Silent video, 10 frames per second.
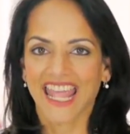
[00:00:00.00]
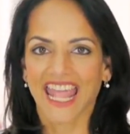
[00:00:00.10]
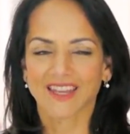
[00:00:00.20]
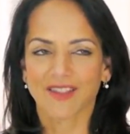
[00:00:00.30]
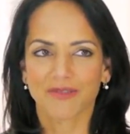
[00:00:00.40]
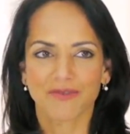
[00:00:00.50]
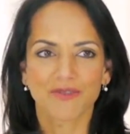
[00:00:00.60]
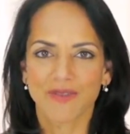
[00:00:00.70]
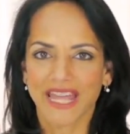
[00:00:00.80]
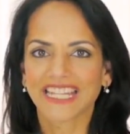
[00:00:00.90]
And
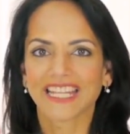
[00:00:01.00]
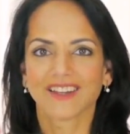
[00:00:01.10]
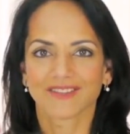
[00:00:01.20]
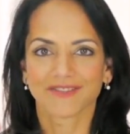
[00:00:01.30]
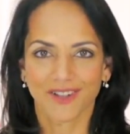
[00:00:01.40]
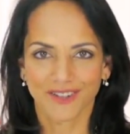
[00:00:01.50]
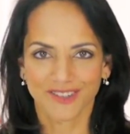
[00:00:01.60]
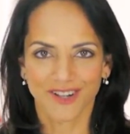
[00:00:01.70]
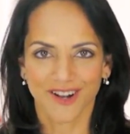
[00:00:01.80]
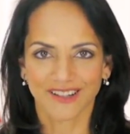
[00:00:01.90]
through many false
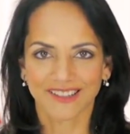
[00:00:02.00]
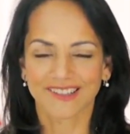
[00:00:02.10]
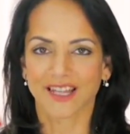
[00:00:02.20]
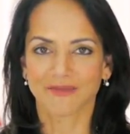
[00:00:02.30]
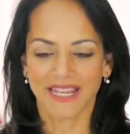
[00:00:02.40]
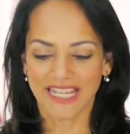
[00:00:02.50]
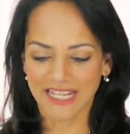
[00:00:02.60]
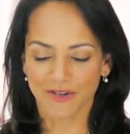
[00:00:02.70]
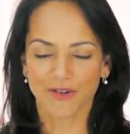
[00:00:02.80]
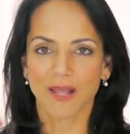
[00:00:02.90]
starts and
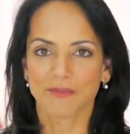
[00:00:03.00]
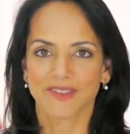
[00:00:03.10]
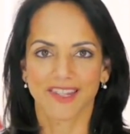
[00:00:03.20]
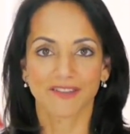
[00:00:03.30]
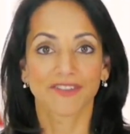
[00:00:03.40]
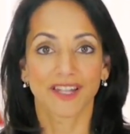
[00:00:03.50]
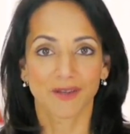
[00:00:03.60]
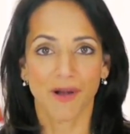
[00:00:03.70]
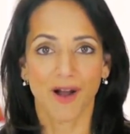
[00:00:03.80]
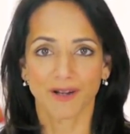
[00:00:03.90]
many crepes that fell
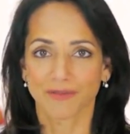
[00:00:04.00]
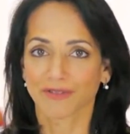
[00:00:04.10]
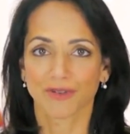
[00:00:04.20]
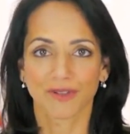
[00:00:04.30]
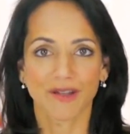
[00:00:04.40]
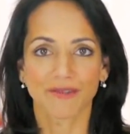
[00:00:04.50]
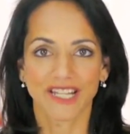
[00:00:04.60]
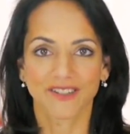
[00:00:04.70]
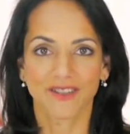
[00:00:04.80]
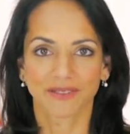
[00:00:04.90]
apart before they
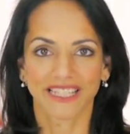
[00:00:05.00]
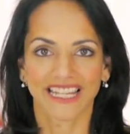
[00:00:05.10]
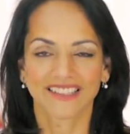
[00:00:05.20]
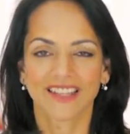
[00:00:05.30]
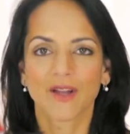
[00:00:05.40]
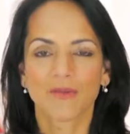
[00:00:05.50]
reached the plate,